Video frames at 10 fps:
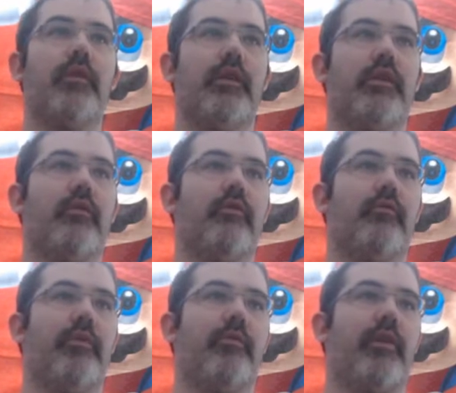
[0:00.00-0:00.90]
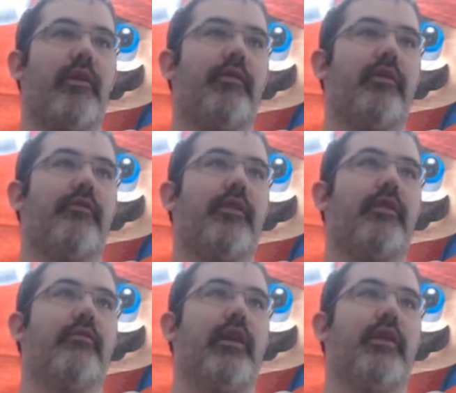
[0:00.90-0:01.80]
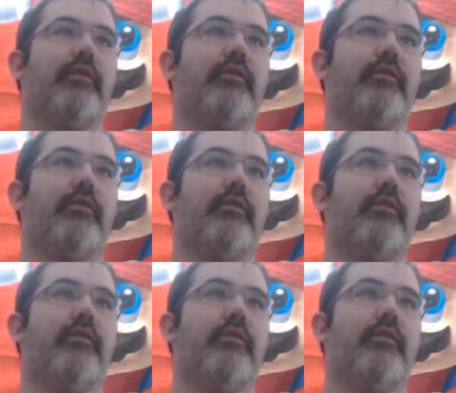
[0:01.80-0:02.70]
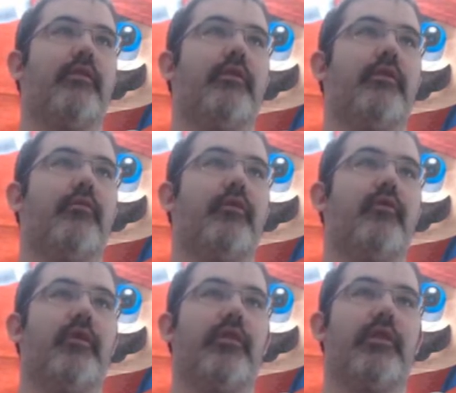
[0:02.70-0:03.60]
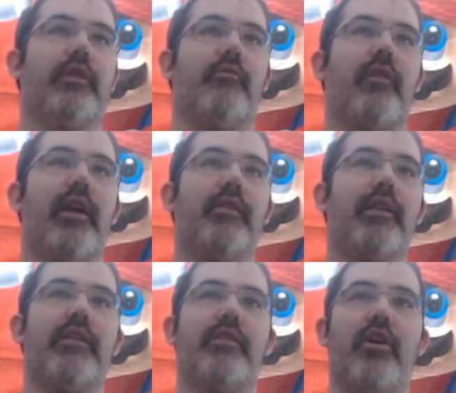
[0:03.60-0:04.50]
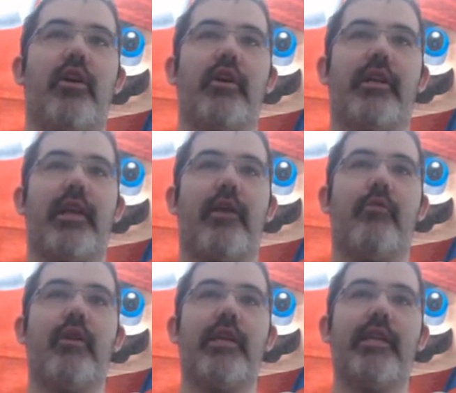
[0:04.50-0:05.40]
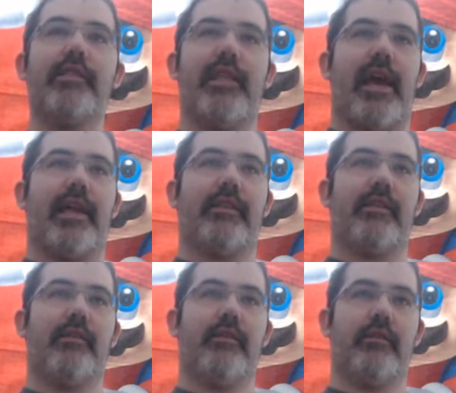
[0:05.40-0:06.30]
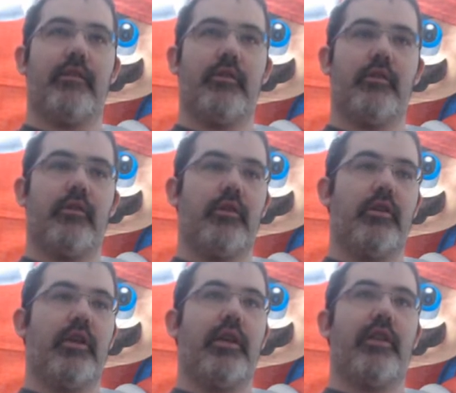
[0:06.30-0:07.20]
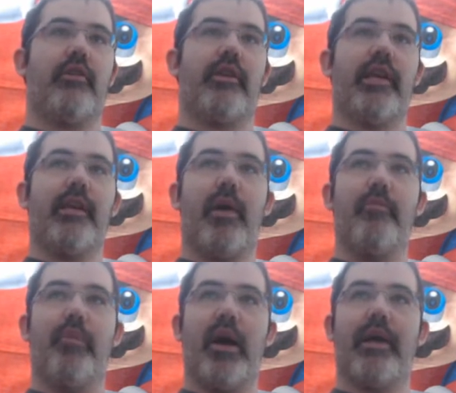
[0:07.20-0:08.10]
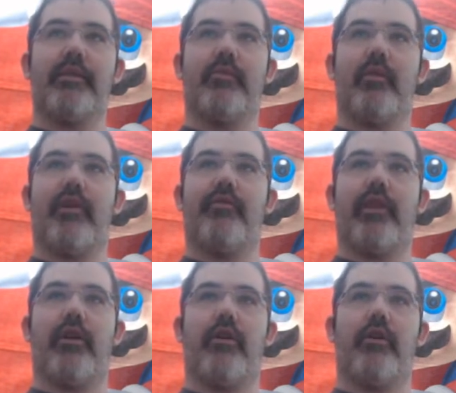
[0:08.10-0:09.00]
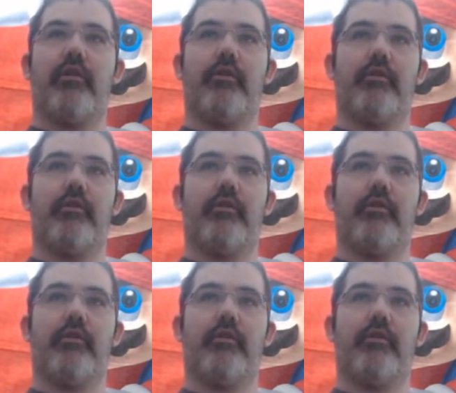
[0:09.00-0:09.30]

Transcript: I don't remember having to fight rats in the movie. Is that a dog? A cat? What is that? And they're kicking my butt, whatever they are.